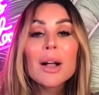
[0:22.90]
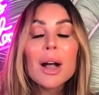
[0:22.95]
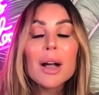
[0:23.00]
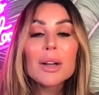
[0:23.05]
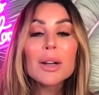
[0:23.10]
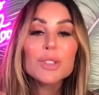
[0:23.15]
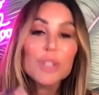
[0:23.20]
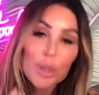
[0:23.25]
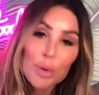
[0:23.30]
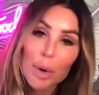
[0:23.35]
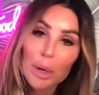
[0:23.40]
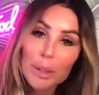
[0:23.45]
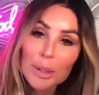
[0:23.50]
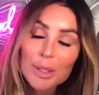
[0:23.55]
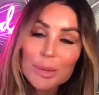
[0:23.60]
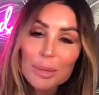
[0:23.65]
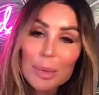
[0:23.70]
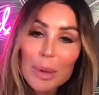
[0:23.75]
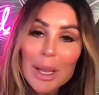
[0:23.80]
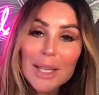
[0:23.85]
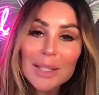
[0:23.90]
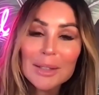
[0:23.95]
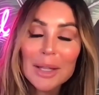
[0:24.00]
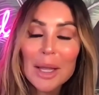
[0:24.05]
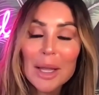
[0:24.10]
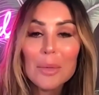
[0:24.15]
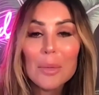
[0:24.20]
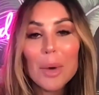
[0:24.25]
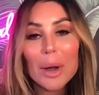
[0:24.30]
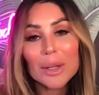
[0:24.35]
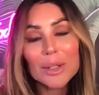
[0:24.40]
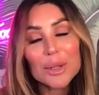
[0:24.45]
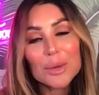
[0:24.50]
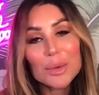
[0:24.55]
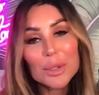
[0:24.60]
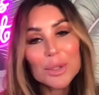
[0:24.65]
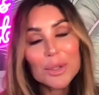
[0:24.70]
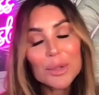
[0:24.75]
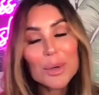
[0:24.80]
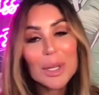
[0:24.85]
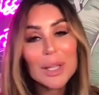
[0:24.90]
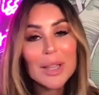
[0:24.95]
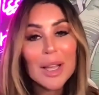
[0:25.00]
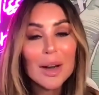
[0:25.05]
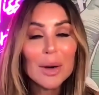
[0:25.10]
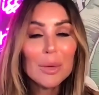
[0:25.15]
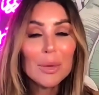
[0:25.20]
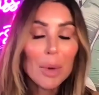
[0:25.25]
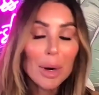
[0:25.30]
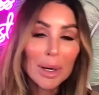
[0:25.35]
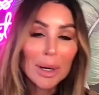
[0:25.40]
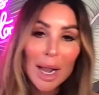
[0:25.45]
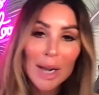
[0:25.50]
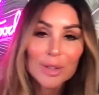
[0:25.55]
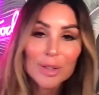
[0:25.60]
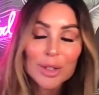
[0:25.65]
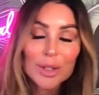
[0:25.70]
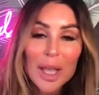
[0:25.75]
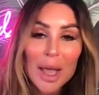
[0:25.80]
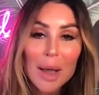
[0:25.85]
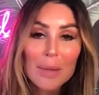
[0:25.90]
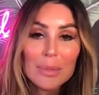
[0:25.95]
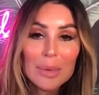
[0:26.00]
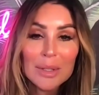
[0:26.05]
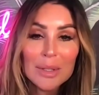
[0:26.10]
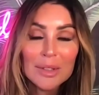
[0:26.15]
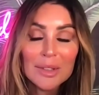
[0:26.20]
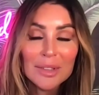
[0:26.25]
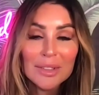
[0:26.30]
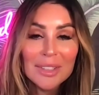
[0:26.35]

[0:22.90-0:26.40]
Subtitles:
do you want to explain like what you were doing there and what actually happened?